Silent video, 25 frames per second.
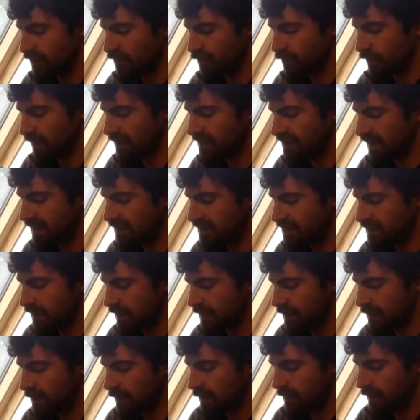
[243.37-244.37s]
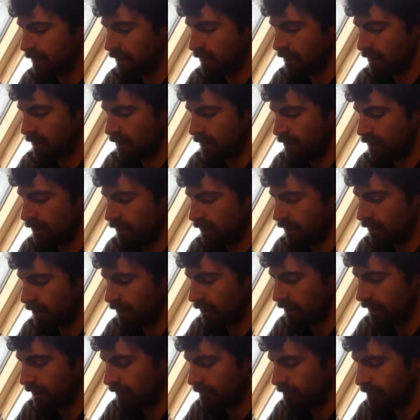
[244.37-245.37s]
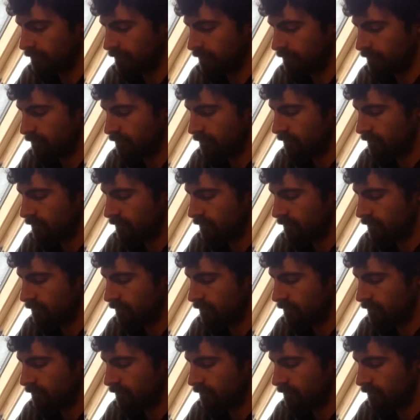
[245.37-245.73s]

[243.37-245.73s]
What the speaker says: that I'll,